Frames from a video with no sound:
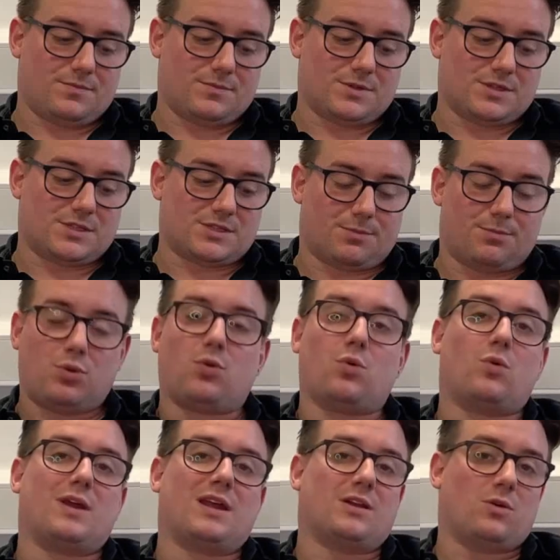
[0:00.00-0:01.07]

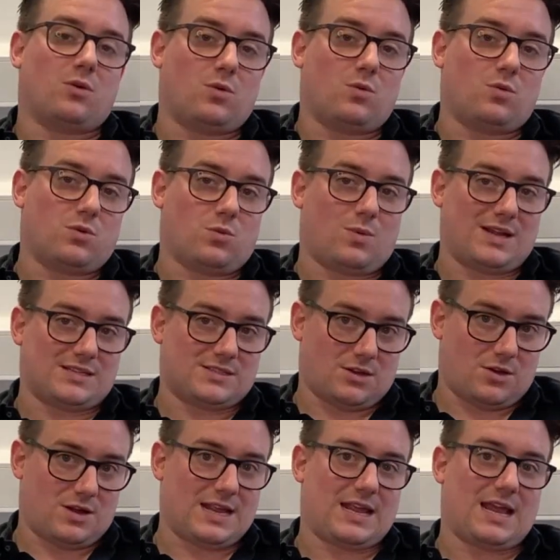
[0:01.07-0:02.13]
support in all the ways that
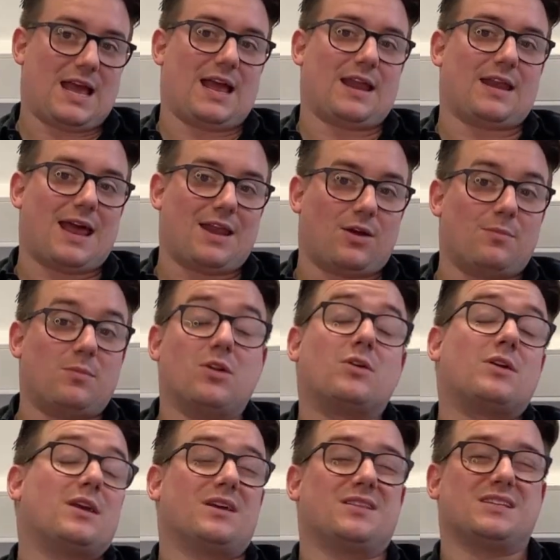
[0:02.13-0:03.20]
I can, and I'm
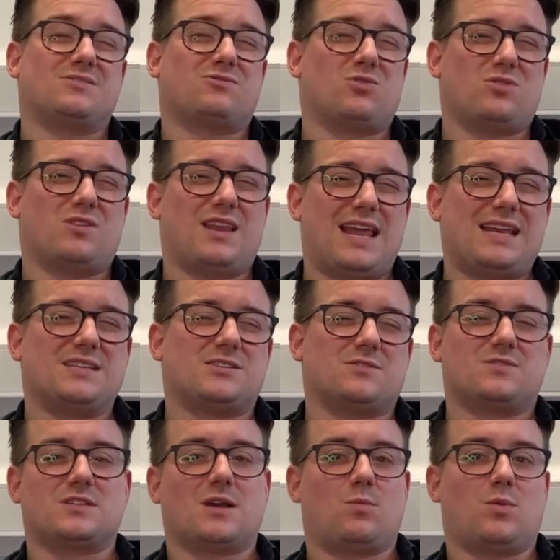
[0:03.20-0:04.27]
looking at this through the lens of
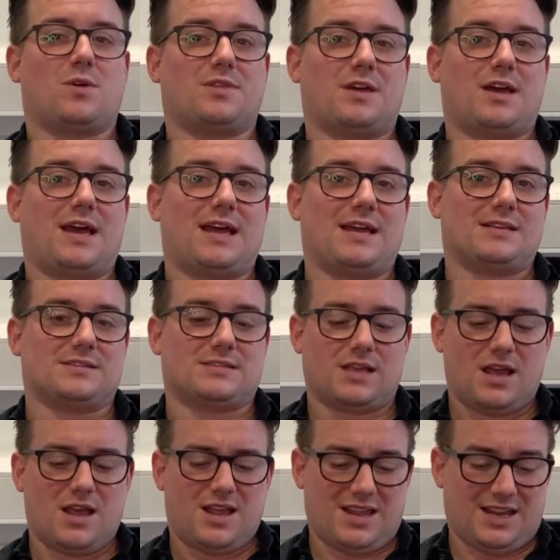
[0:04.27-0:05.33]
someone that has
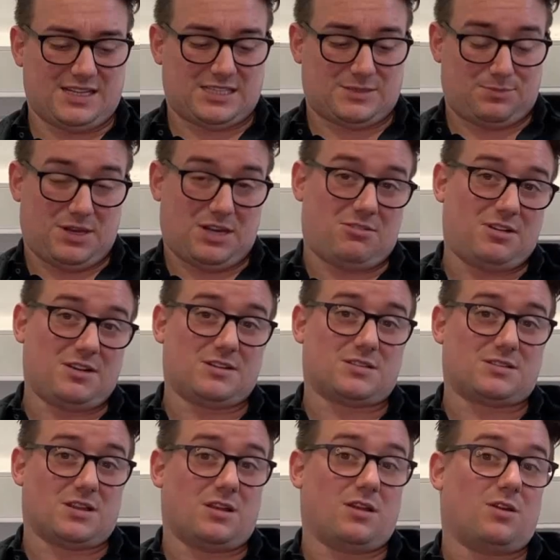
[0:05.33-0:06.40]

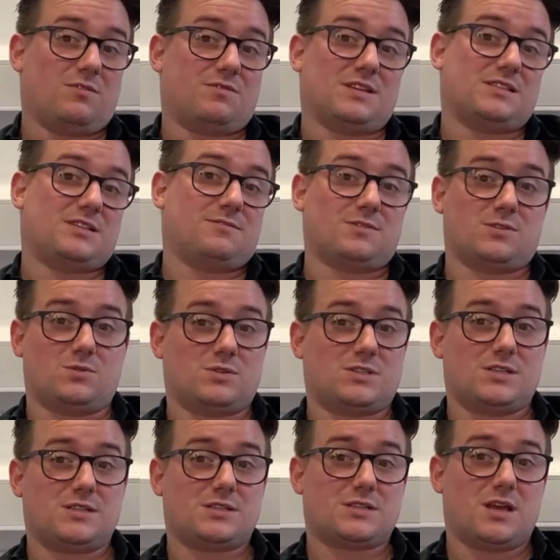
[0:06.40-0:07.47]
experienced a lot of these
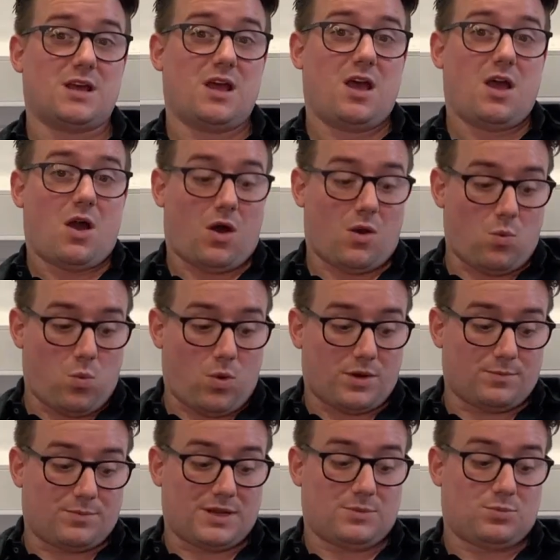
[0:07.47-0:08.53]
difficulties. I
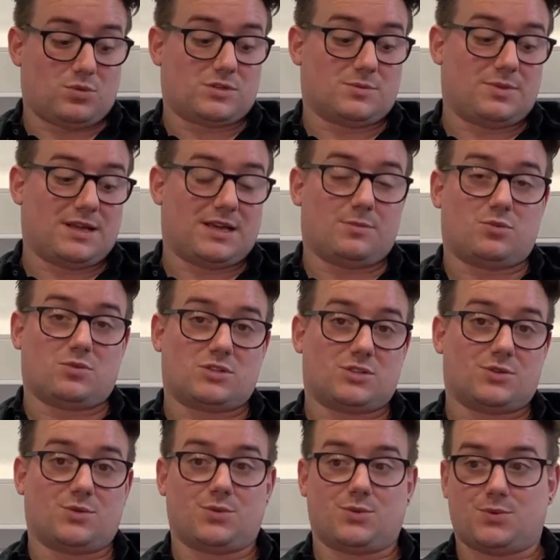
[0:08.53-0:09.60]
want people to be able
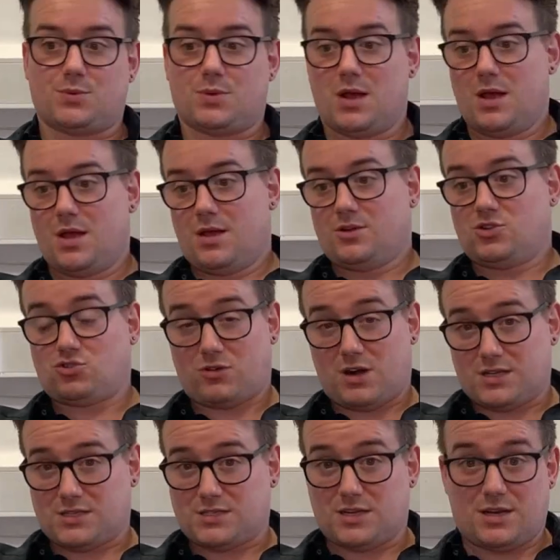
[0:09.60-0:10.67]
to
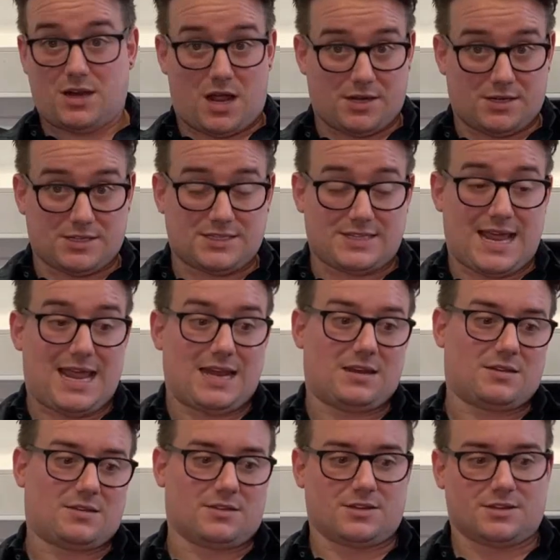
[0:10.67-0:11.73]
trust and understand
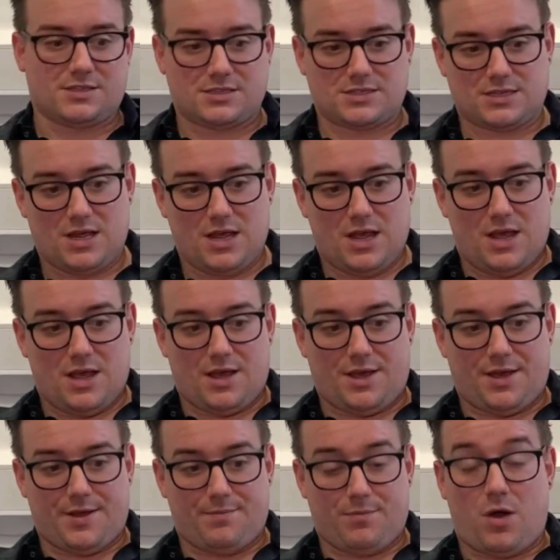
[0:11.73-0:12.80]
that
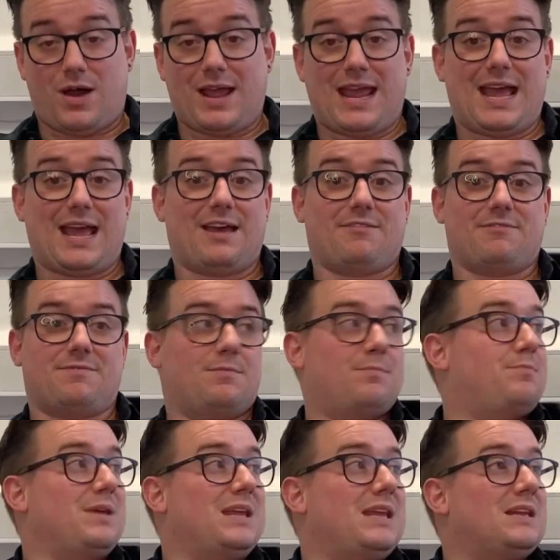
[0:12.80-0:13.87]
I have
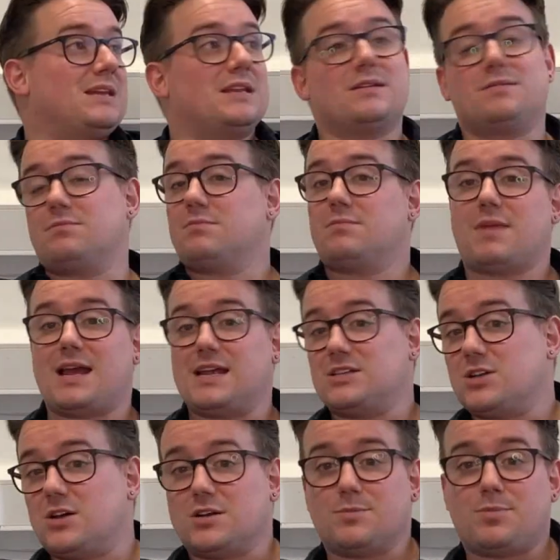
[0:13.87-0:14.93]
been in
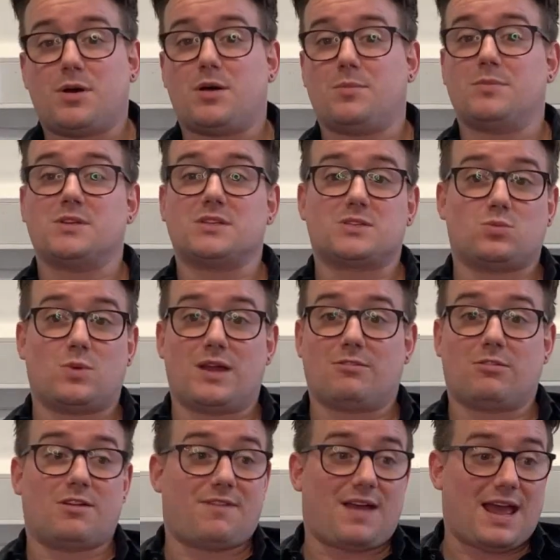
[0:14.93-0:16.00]
HR departments where
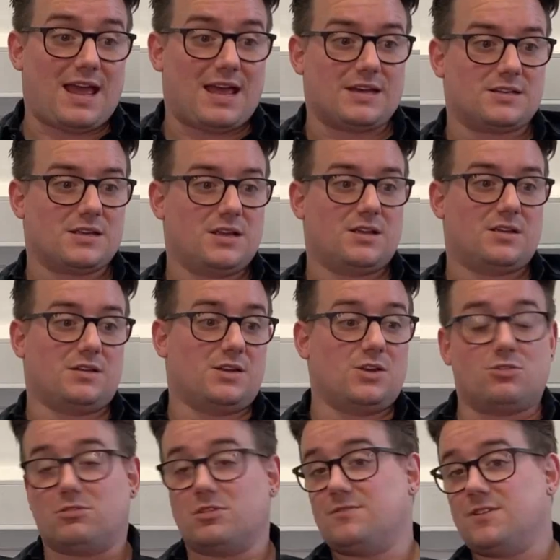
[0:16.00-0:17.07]
I've had
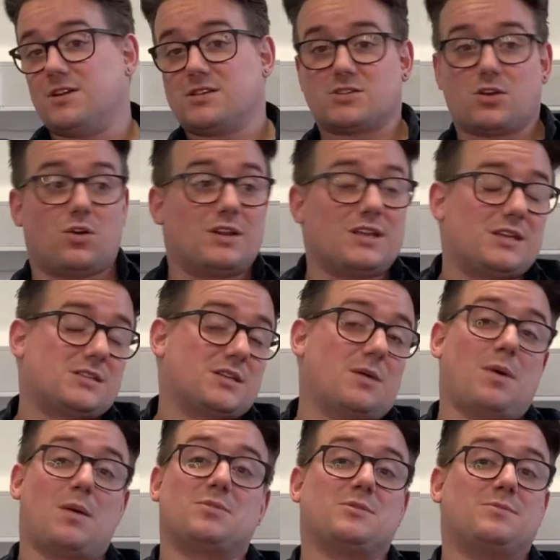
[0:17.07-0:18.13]
neurodiverse colleagues come
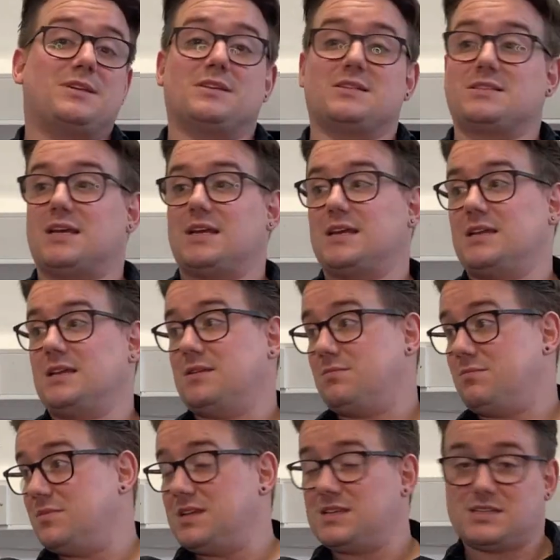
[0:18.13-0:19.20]
up to me and say,
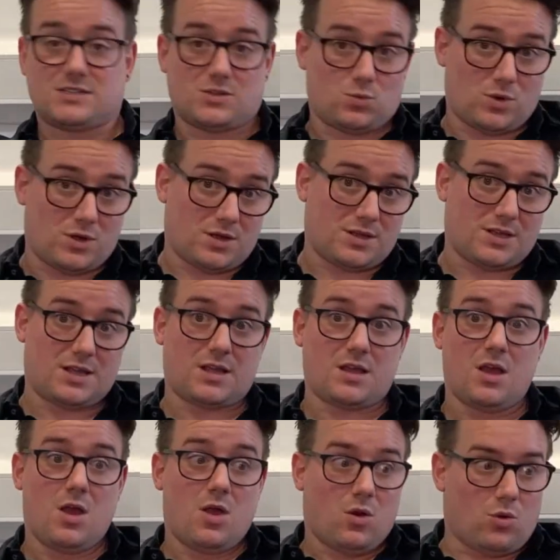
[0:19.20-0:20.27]
this isn't working,
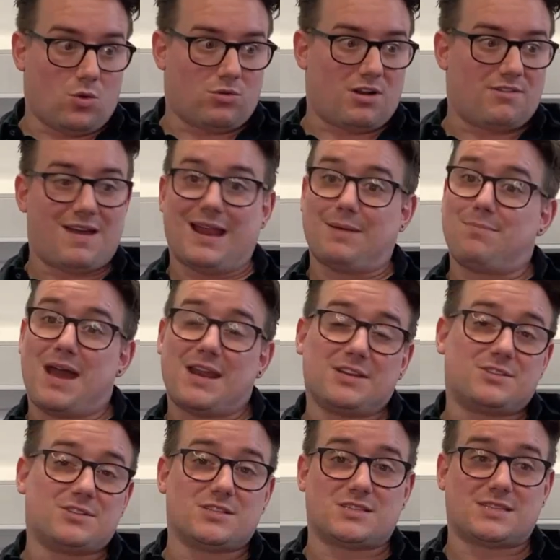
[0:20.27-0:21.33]
or I've had
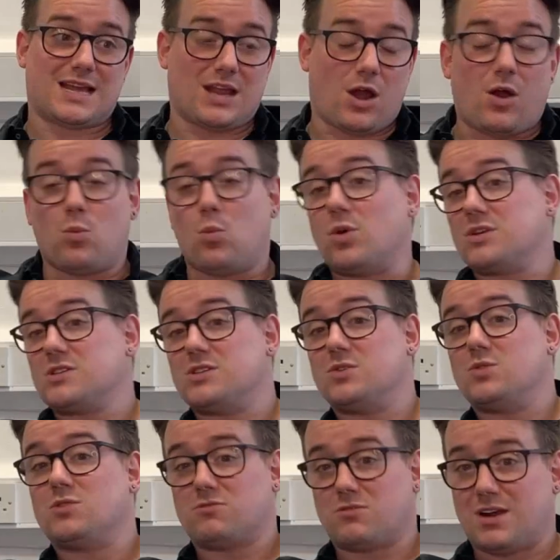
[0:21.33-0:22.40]
managers say, I want to do
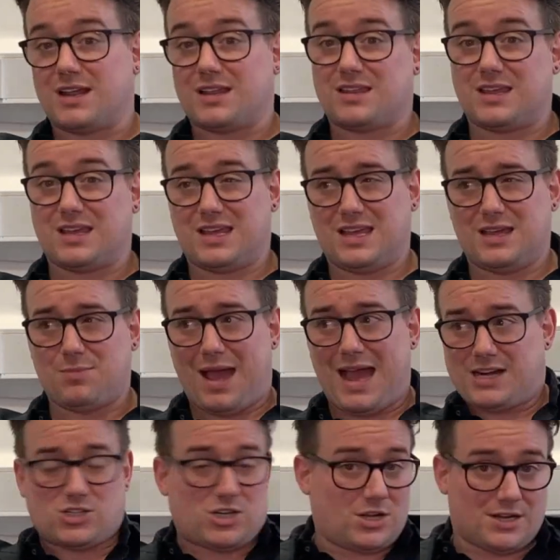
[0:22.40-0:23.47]
the right thing here, but
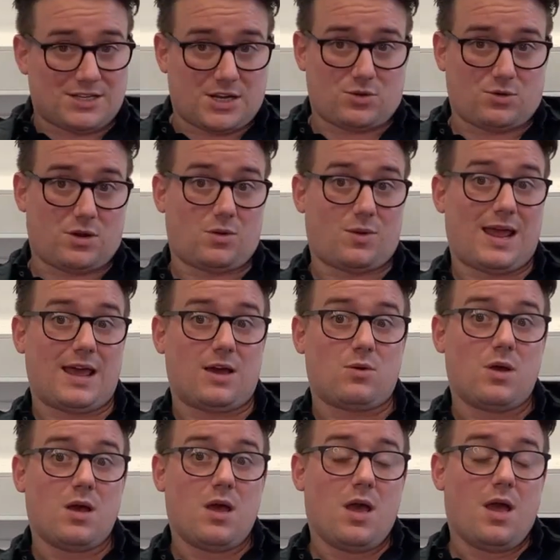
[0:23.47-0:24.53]
actually I don't know how.
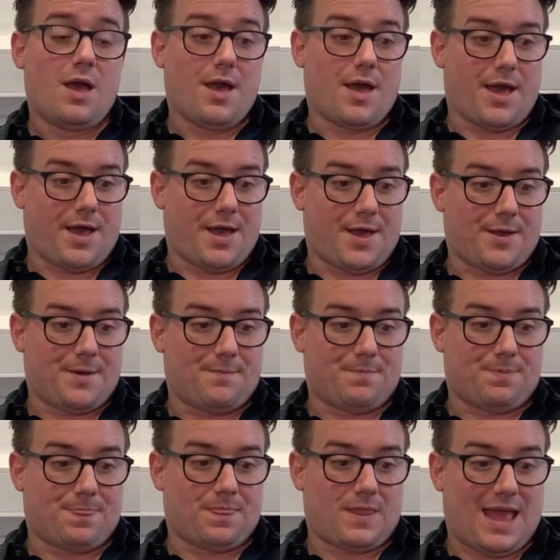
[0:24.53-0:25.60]

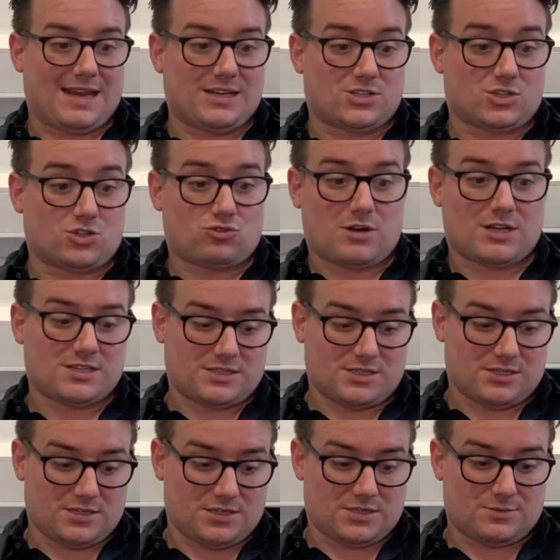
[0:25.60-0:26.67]
And to trust
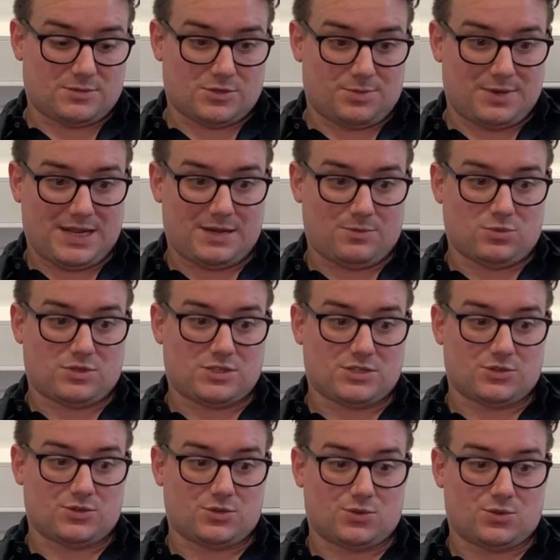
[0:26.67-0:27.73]
and to be able
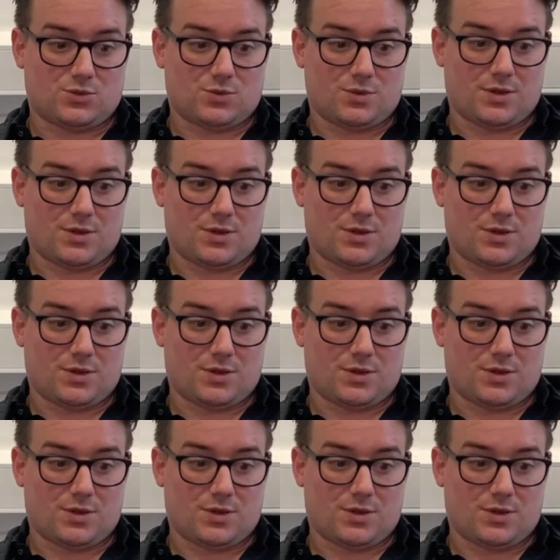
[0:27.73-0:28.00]
to